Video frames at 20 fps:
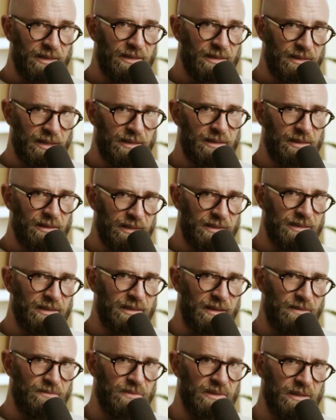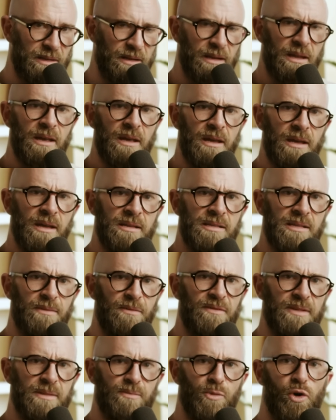It certainly seems that some
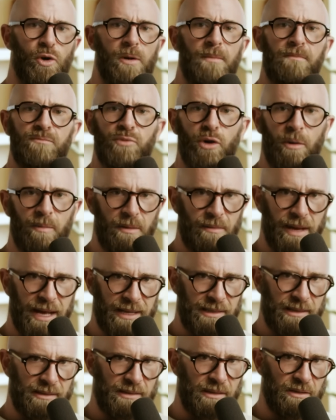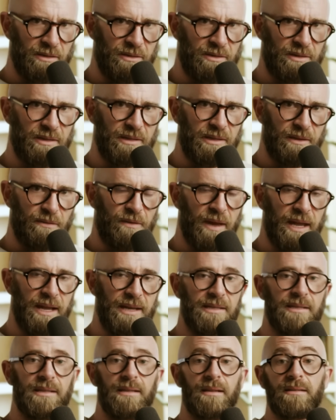of his more problematic delusions had
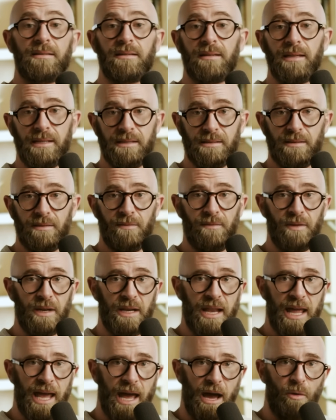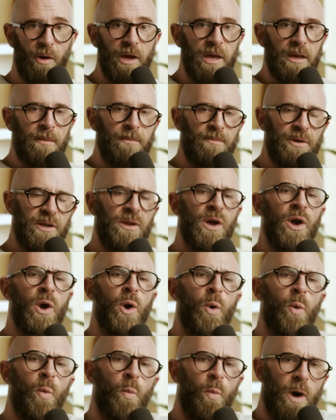faded, at least for now, but
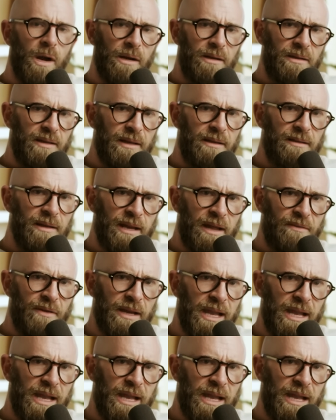one thing that never